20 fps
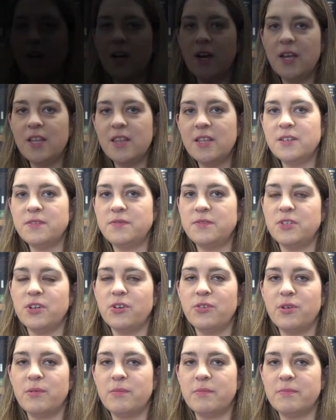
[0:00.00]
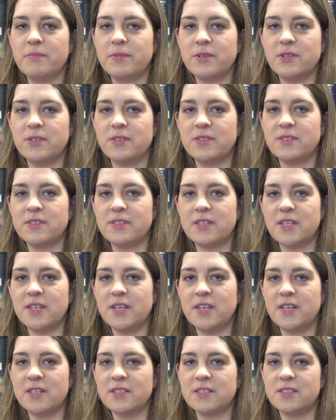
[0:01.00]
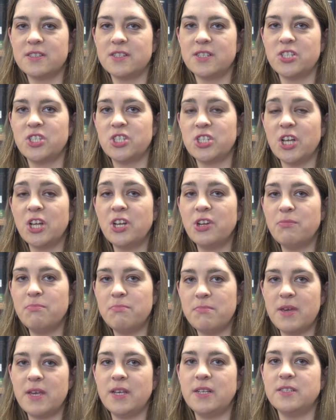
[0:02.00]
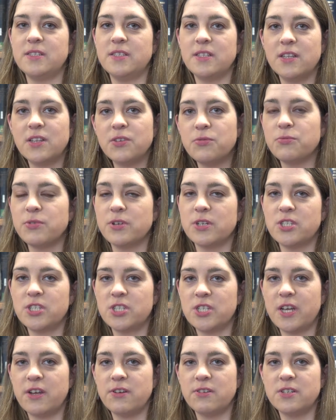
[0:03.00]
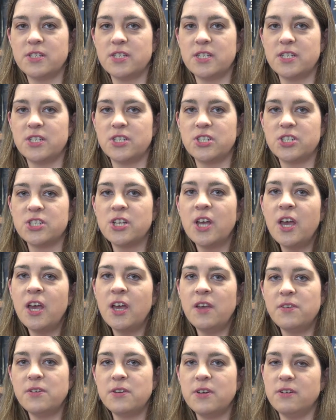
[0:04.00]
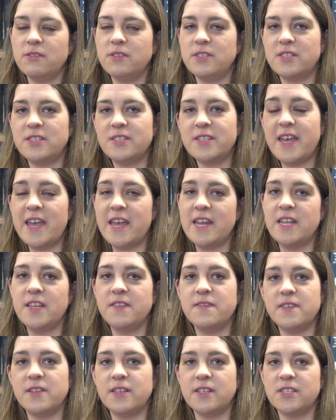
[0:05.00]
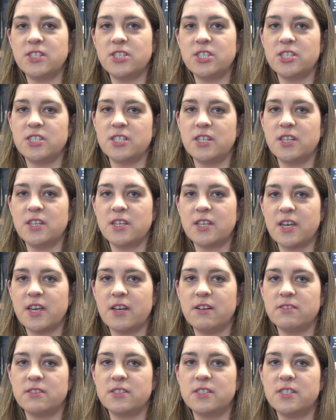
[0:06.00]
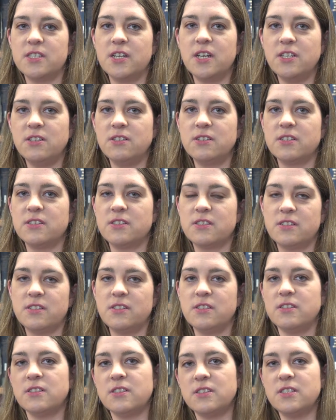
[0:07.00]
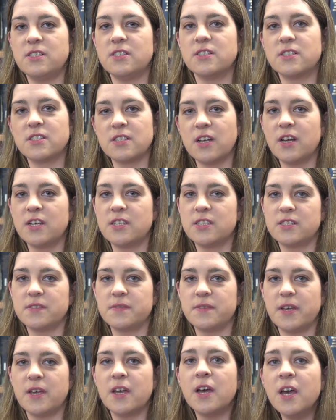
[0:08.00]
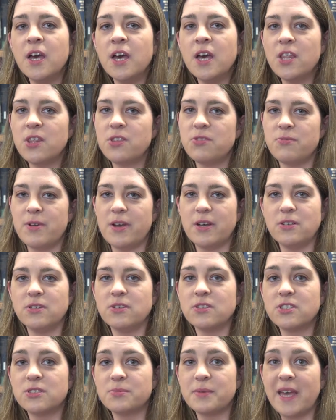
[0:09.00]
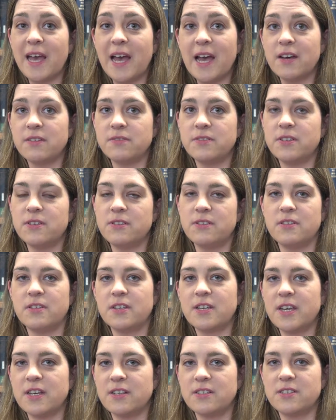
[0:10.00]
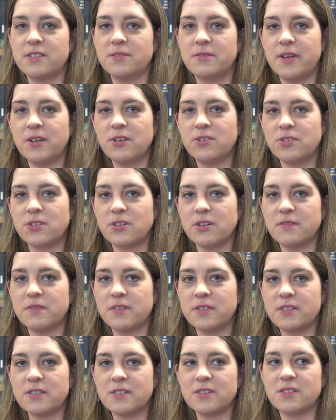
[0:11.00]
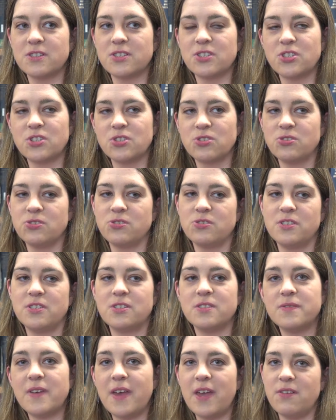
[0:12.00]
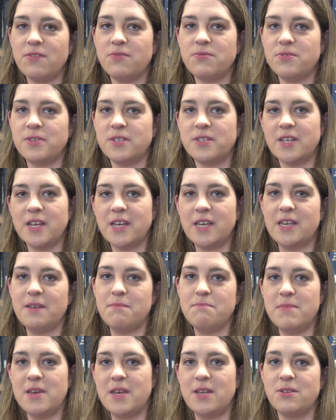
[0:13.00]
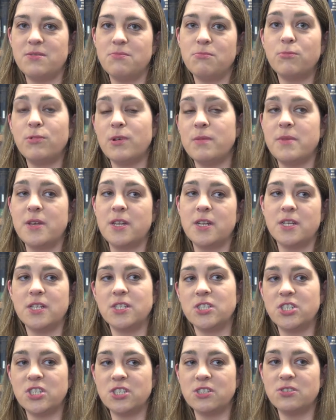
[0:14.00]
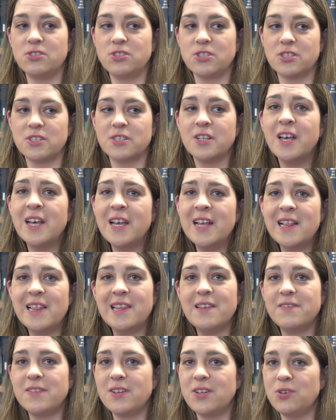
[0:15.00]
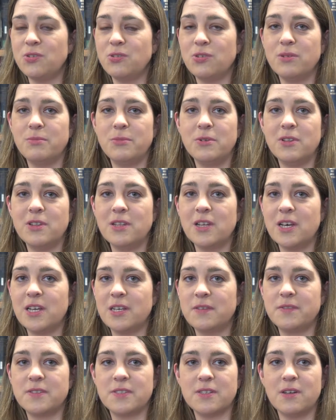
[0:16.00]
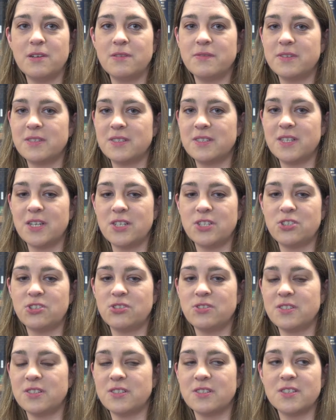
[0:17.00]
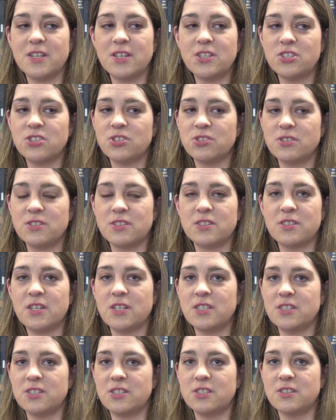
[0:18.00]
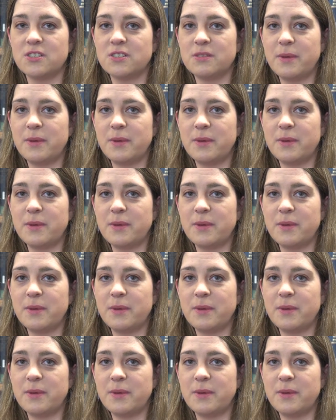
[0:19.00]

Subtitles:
I love Durham because it has such an amazingly rich heritage. You go into any village in the county and you can still see the signs of it. The records we have here at the County Record Office, the stories of everyday men, women and children living normal lives over centuries and centuries, it's just